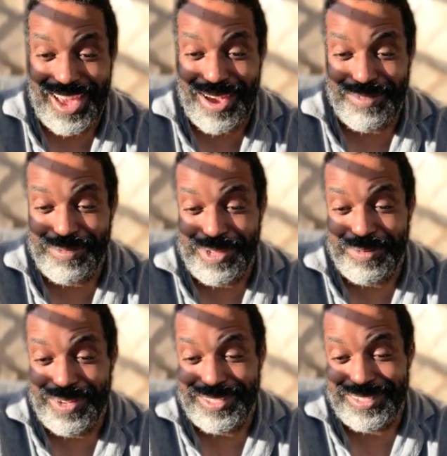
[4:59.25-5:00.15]
everybody
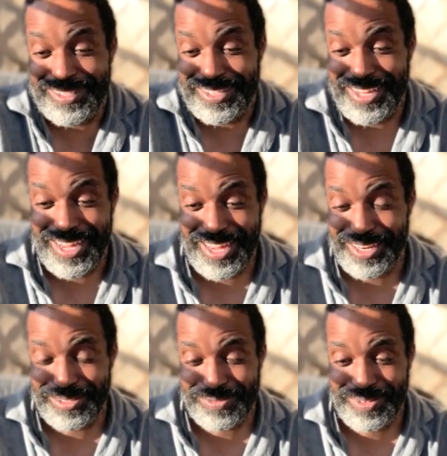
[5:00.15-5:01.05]
wins. and
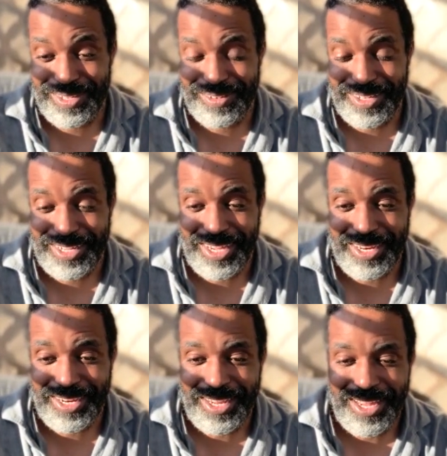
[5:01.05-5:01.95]
it's really, really good.